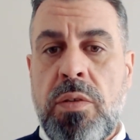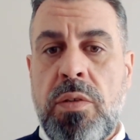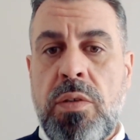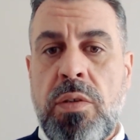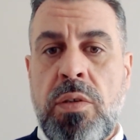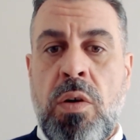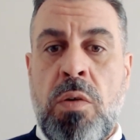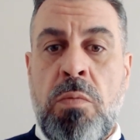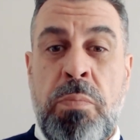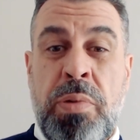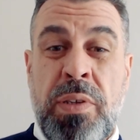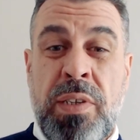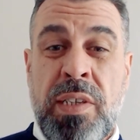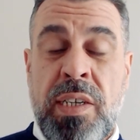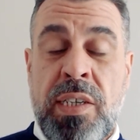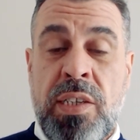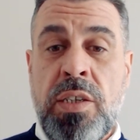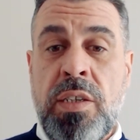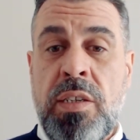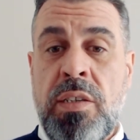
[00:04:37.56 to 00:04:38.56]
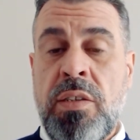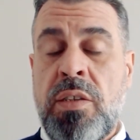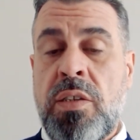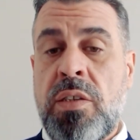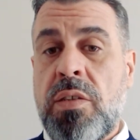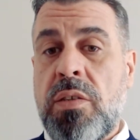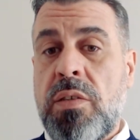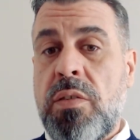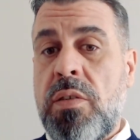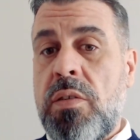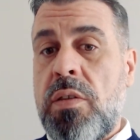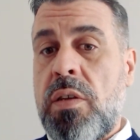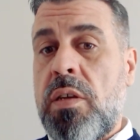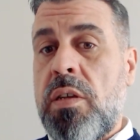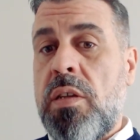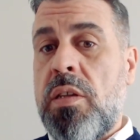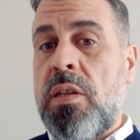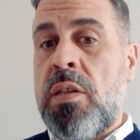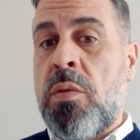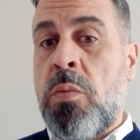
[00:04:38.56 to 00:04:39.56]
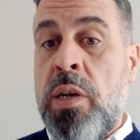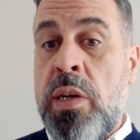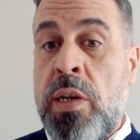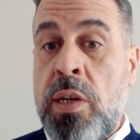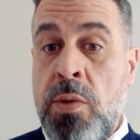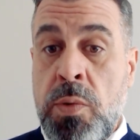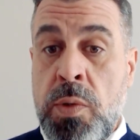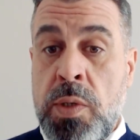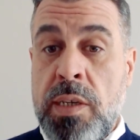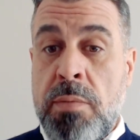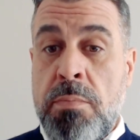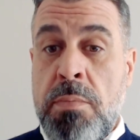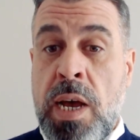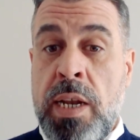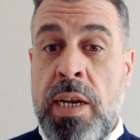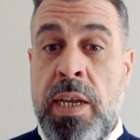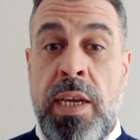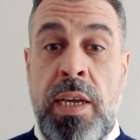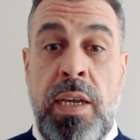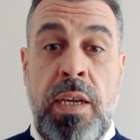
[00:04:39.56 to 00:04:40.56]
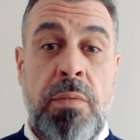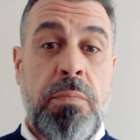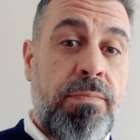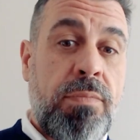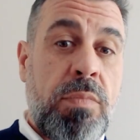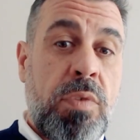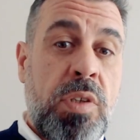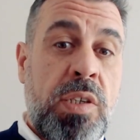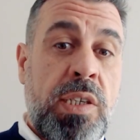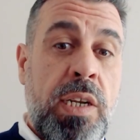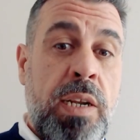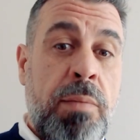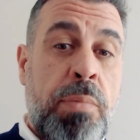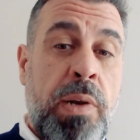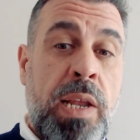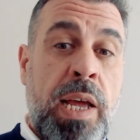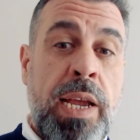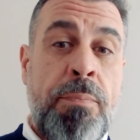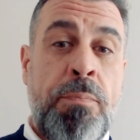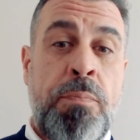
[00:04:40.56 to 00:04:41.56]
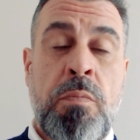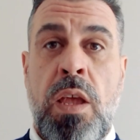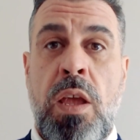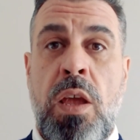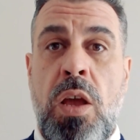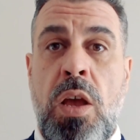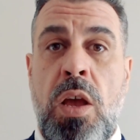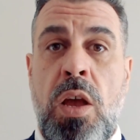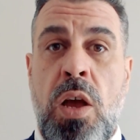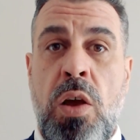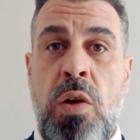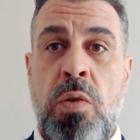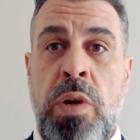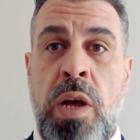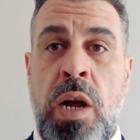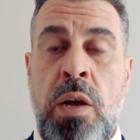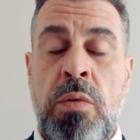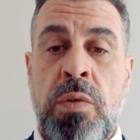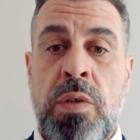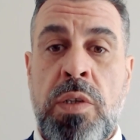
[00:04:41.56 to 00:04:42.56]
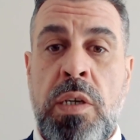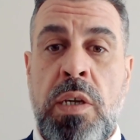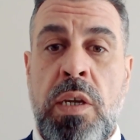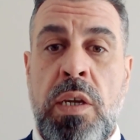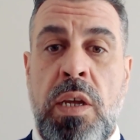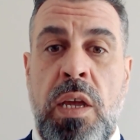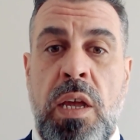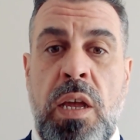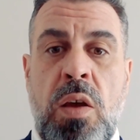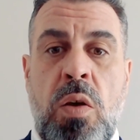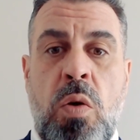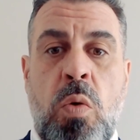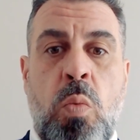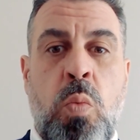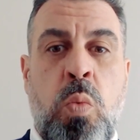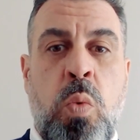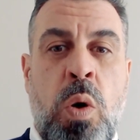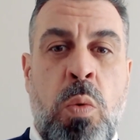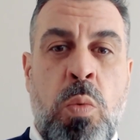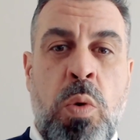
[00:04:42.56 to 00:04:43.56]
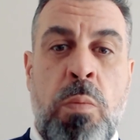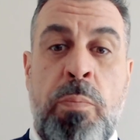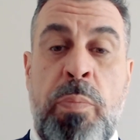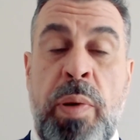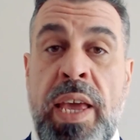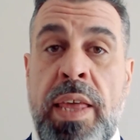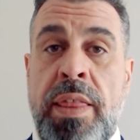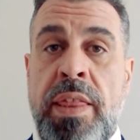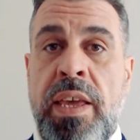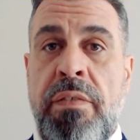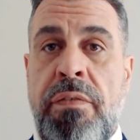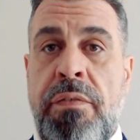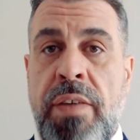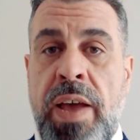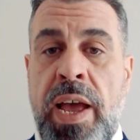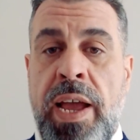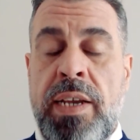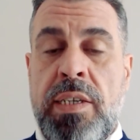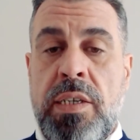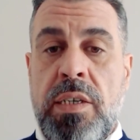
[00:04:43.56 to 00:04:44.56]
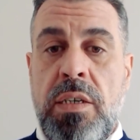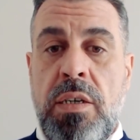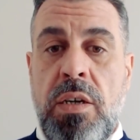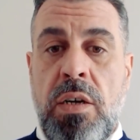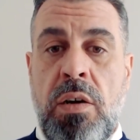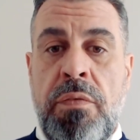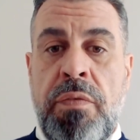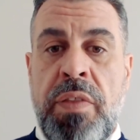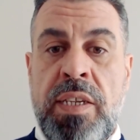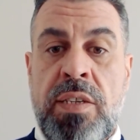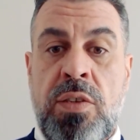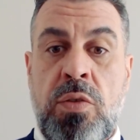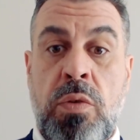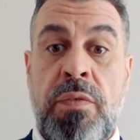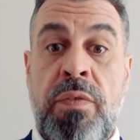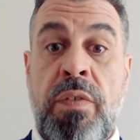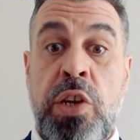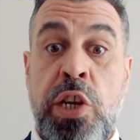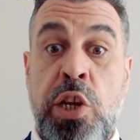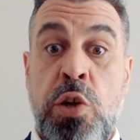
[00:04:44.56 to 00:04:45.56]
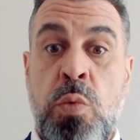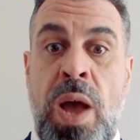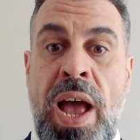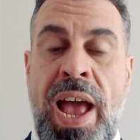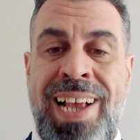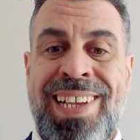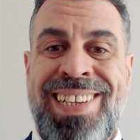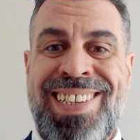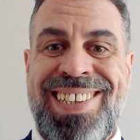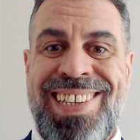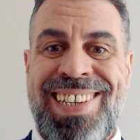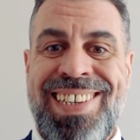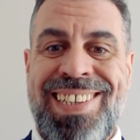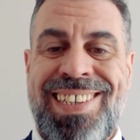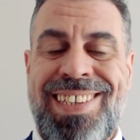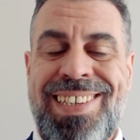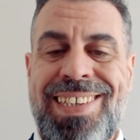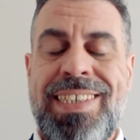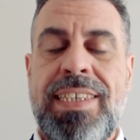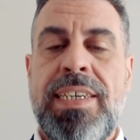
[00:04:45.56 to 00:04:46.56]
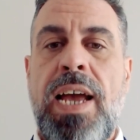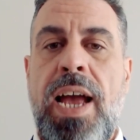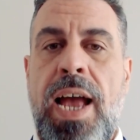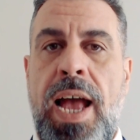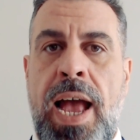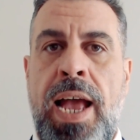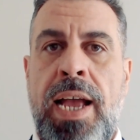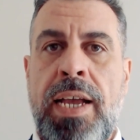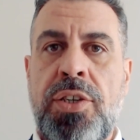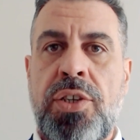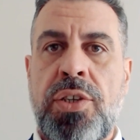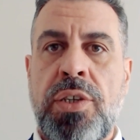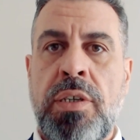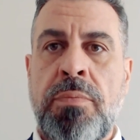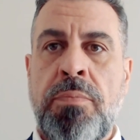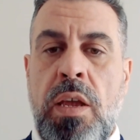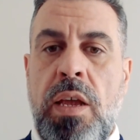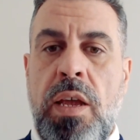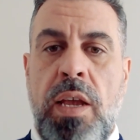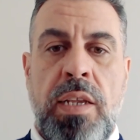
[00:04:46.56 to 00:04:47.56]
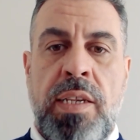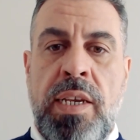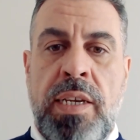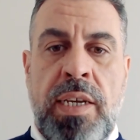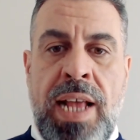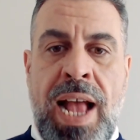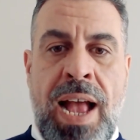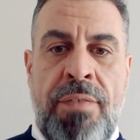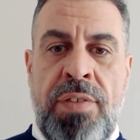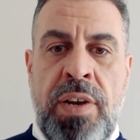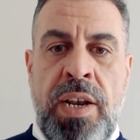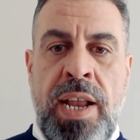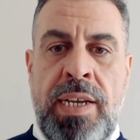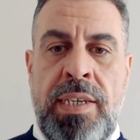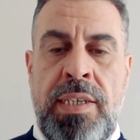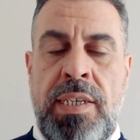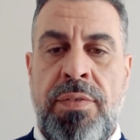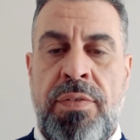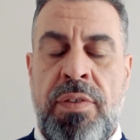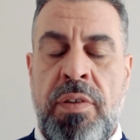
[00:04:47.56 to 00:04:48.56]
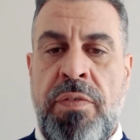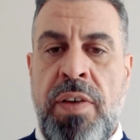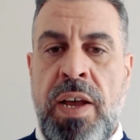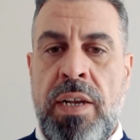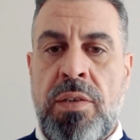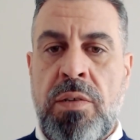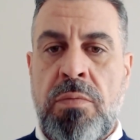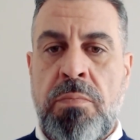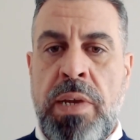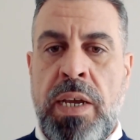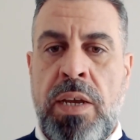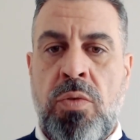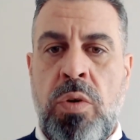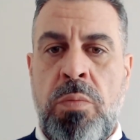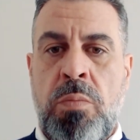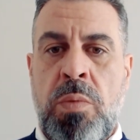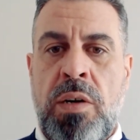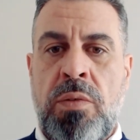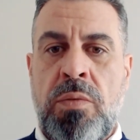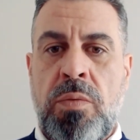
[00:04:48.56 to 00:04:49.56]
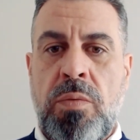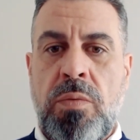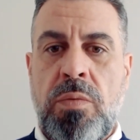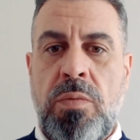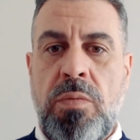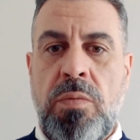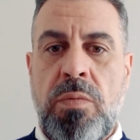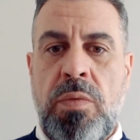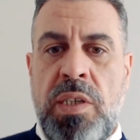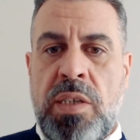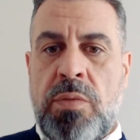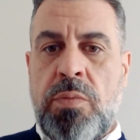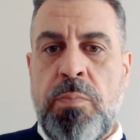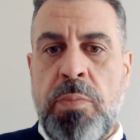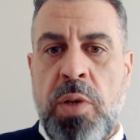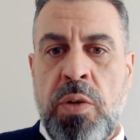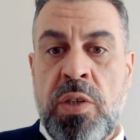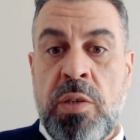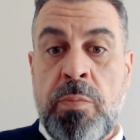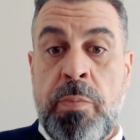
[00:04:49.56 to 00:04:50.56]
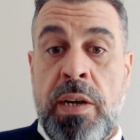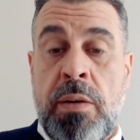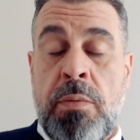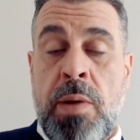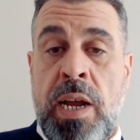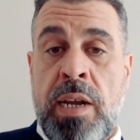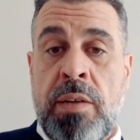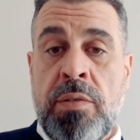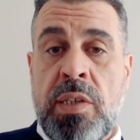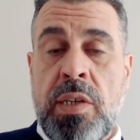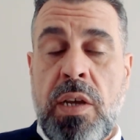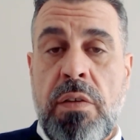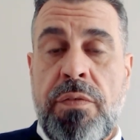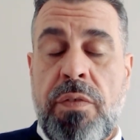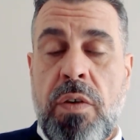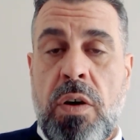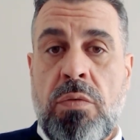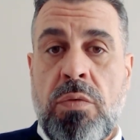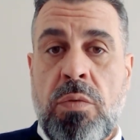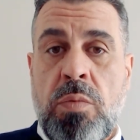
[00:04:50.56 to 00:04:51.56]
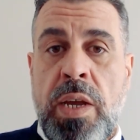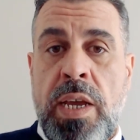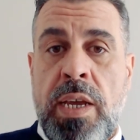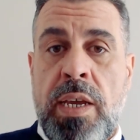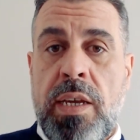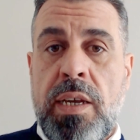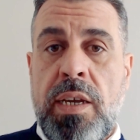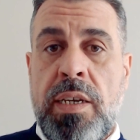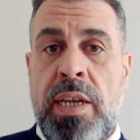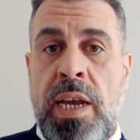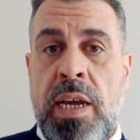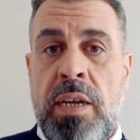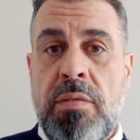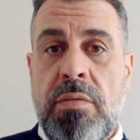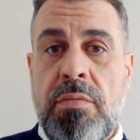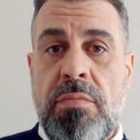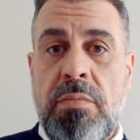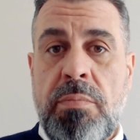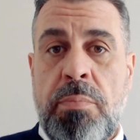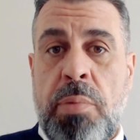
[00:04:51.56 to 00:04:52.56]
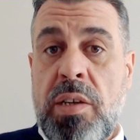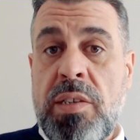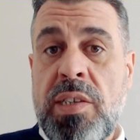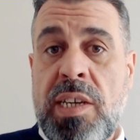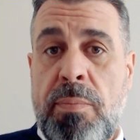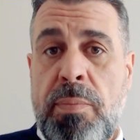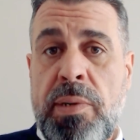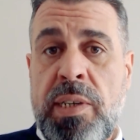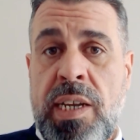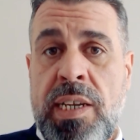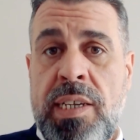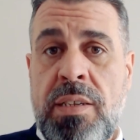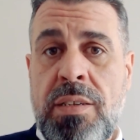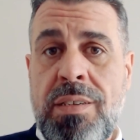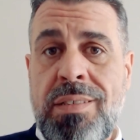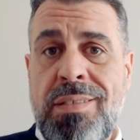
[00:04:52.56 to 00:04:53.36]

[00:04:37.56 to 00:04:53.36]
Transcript: long positions that were losing money still in play, who knows? What will be the effect of this sort of new SEC action? Is it going to have a negative effect on Bitcoin? Well, this news has been around so far a week, and yet past couple of days,